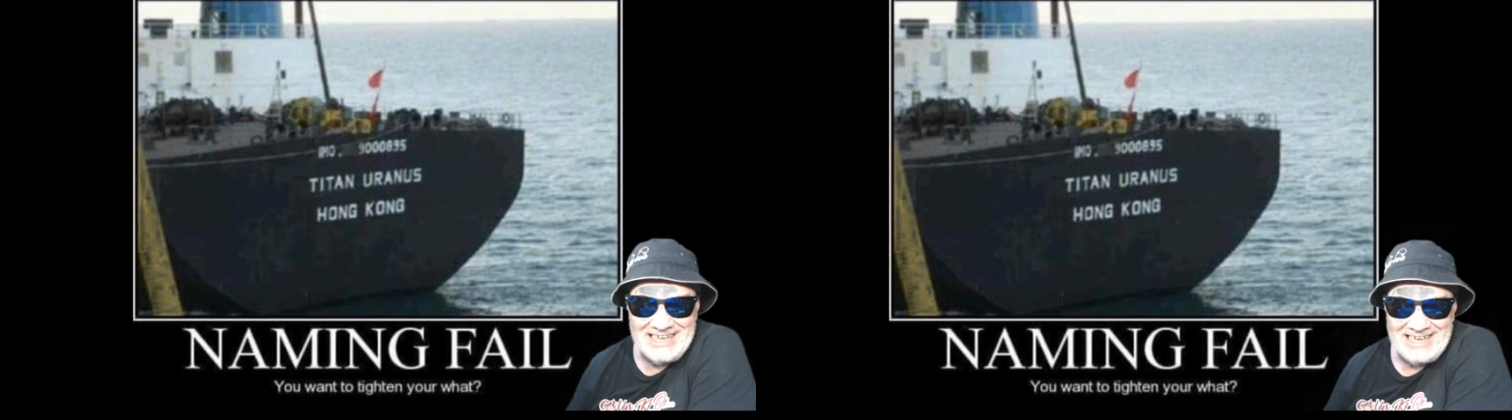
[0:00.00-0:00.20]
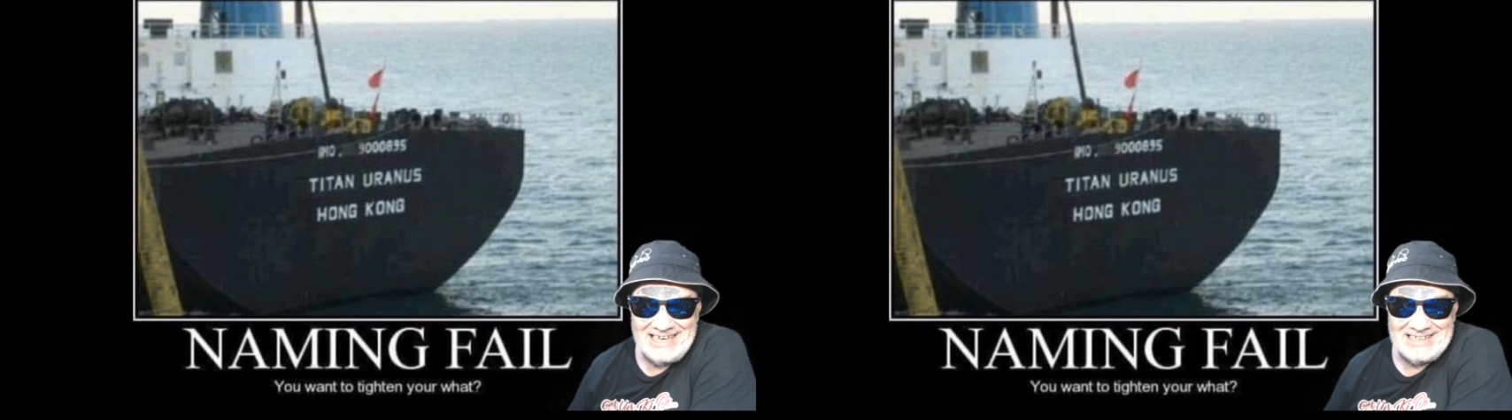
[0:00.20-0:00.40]

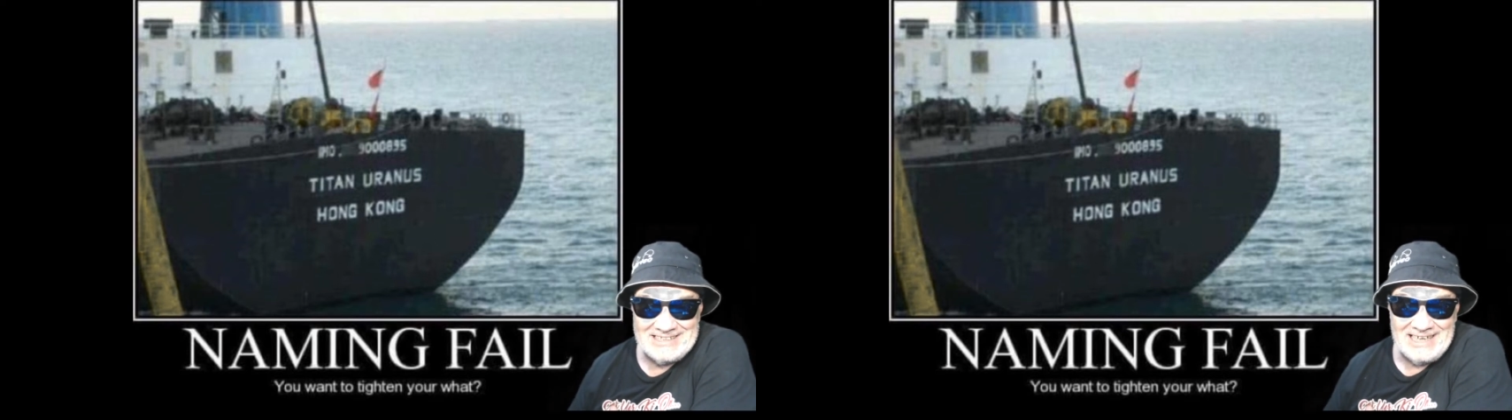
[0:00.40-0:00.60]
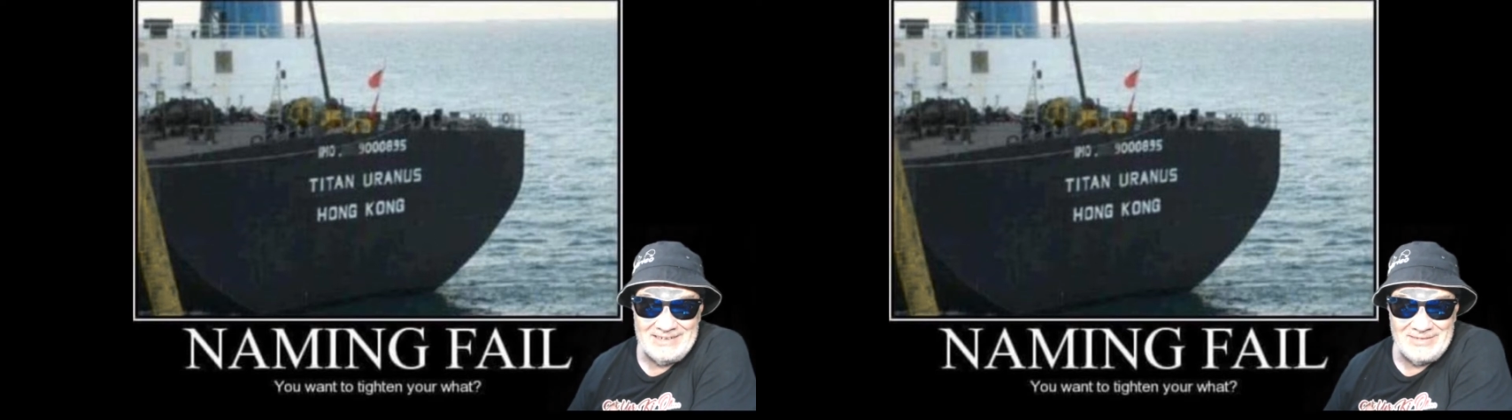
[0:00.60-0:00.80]
And
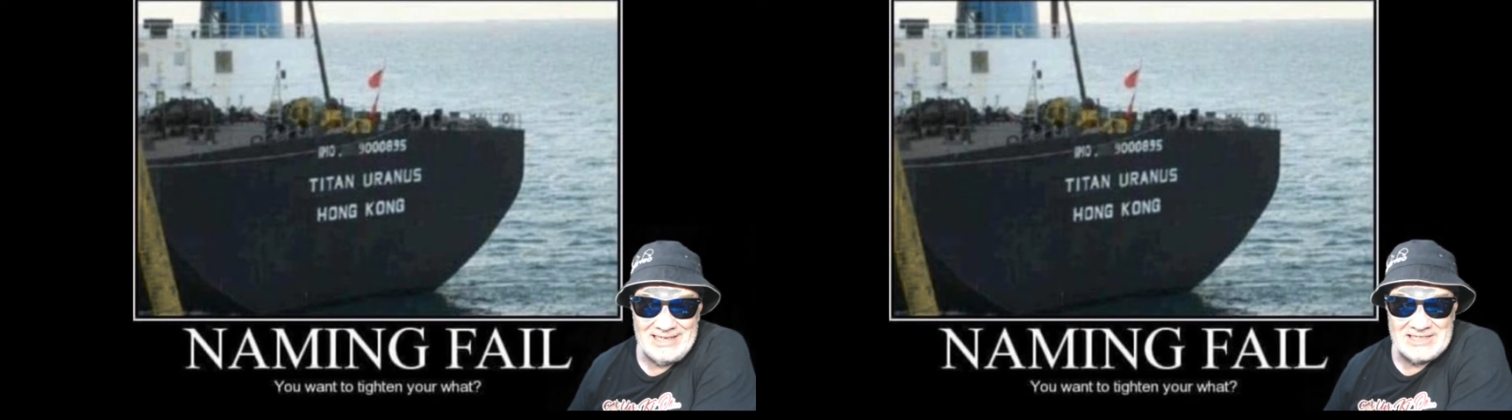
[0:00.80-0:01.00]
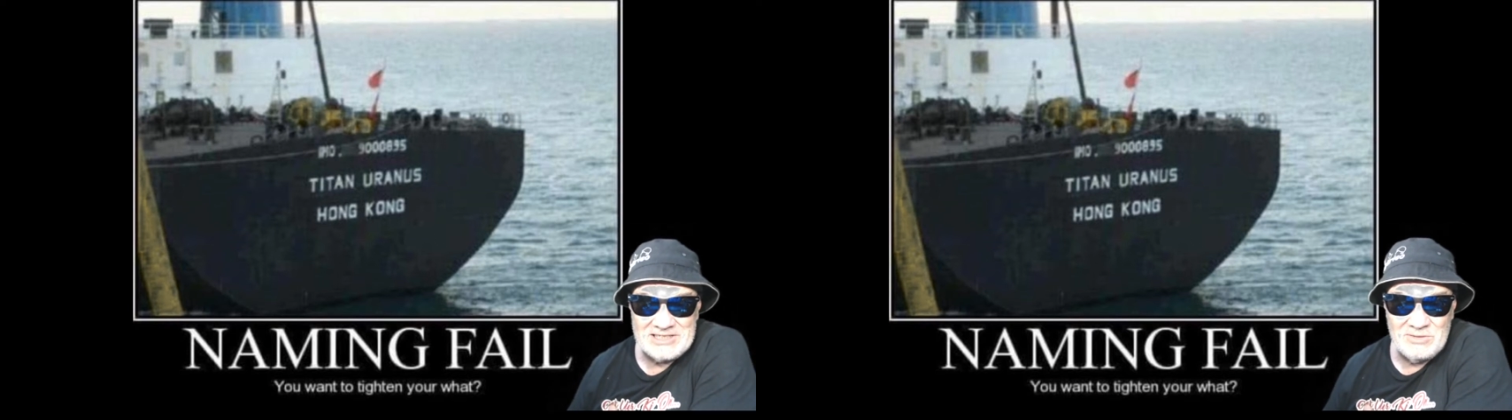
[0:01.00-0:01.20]

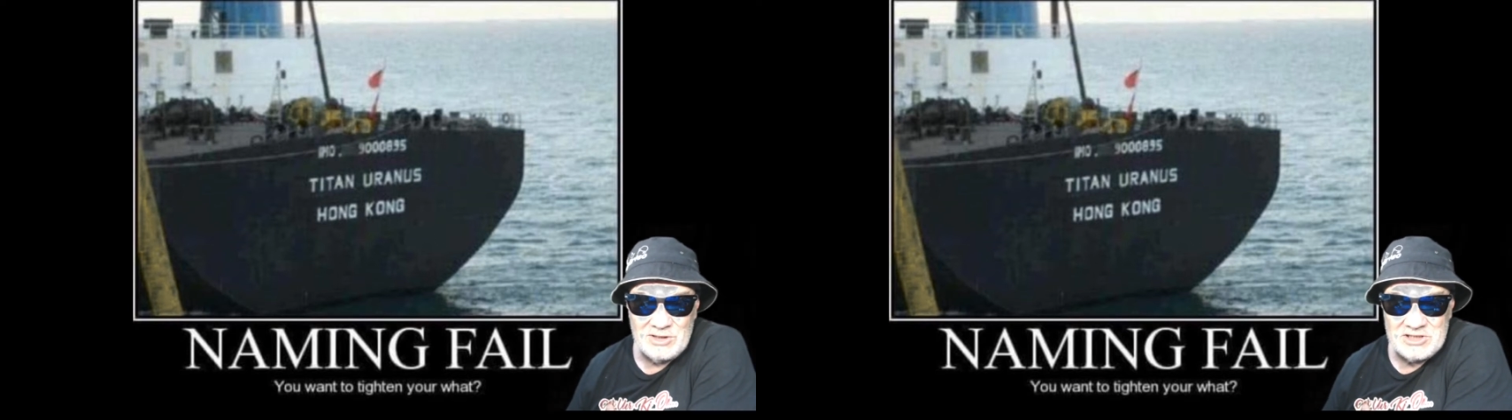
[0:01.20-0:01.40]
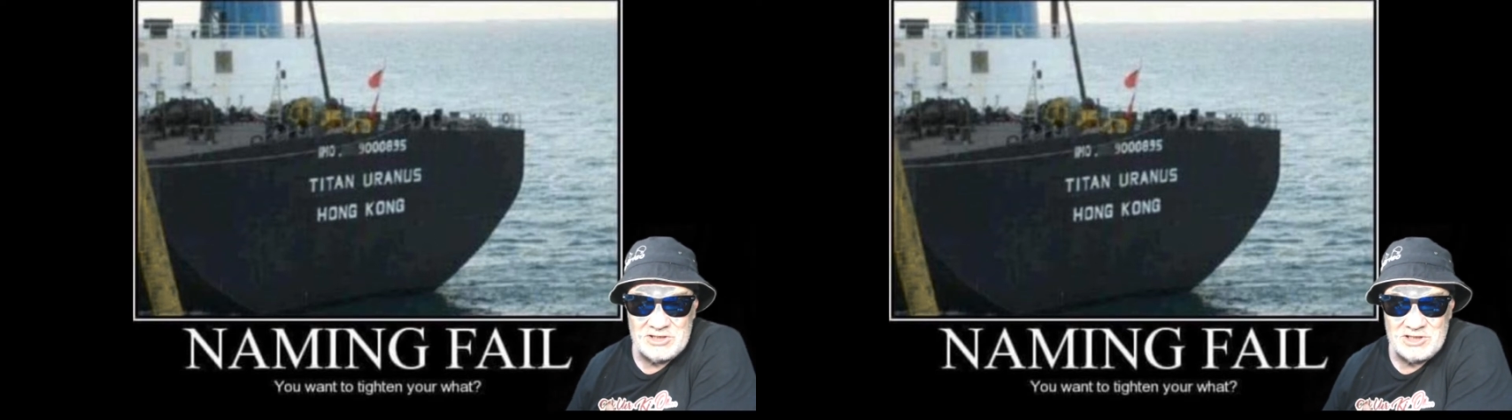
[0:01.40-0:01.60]
yes, it
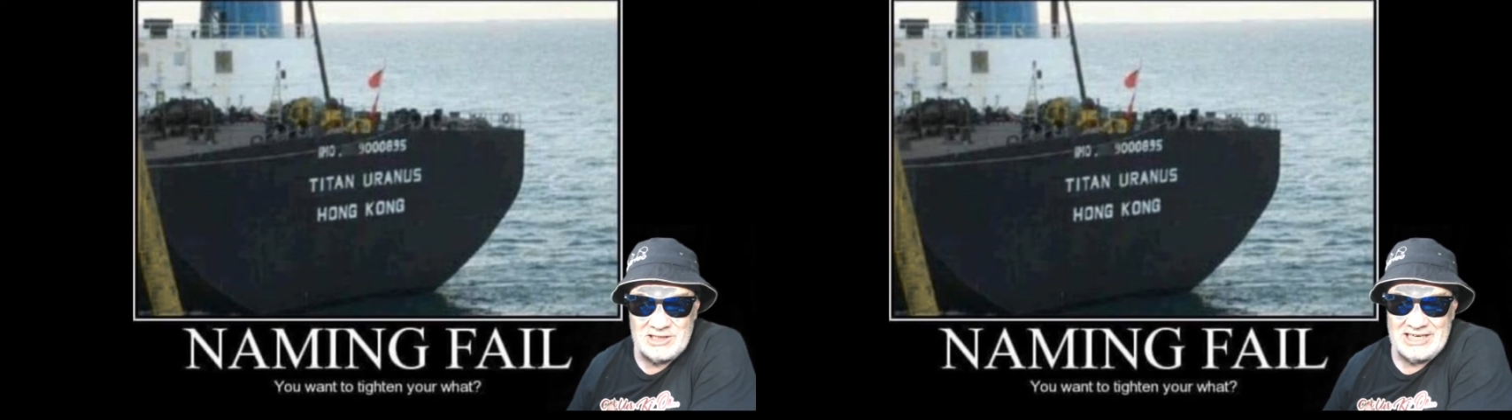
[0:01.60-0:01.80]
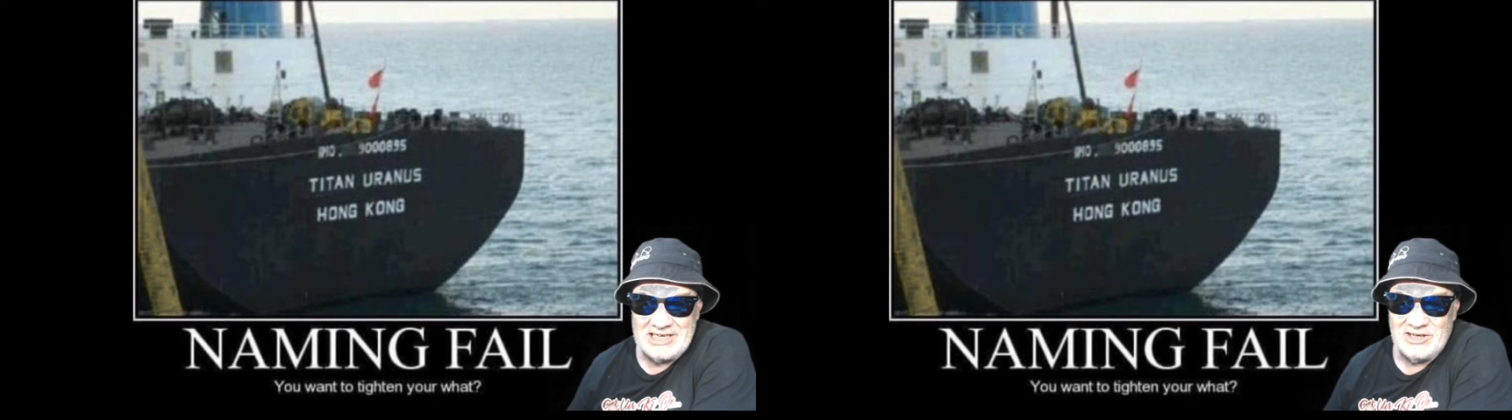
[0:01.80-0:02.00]
wasn't until
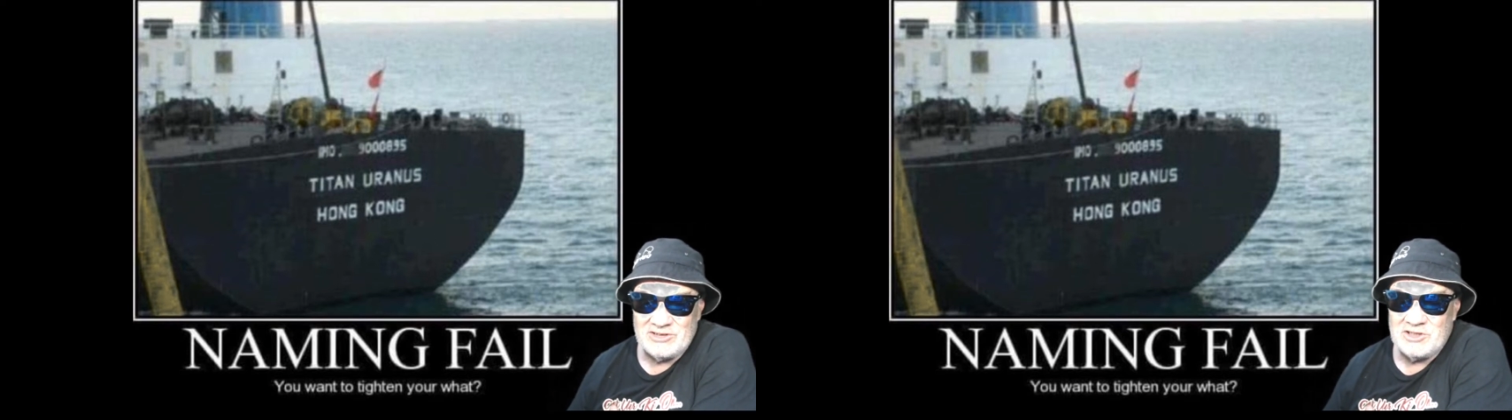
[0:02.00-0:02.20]
they got